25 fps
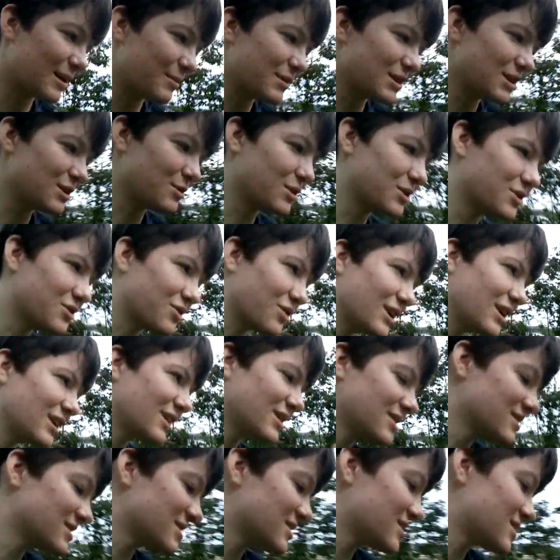to them that you are
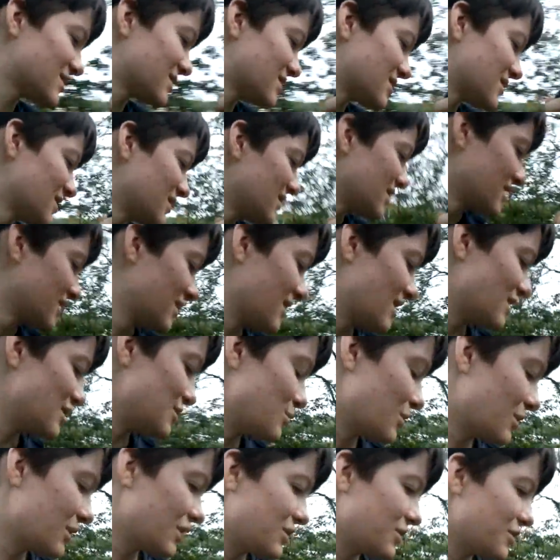trans, and
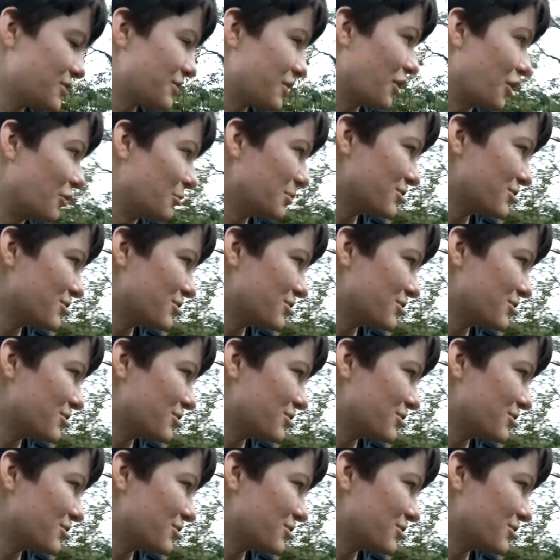you already know they're